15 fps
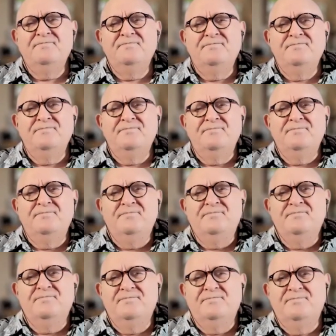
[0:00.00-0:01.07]

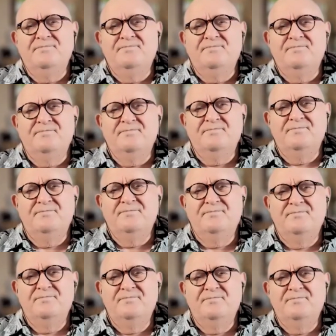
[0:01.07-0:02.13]

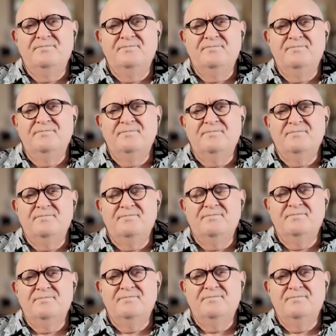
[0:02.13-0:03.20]

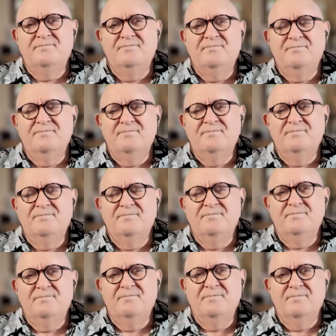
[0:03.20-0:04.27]

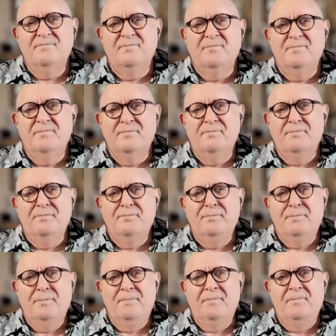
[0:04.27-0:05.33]

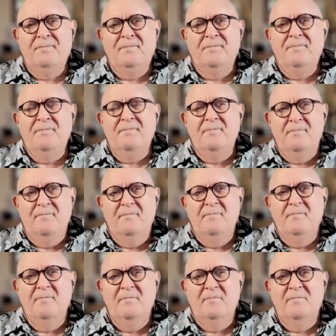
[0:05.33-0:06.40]

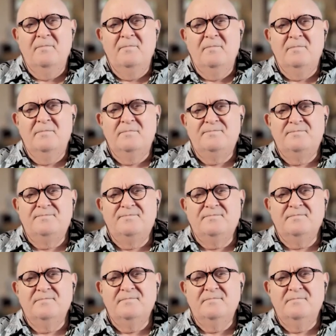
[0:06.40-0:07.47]

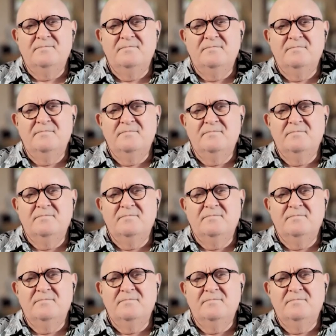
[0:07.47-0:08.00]
[no speech]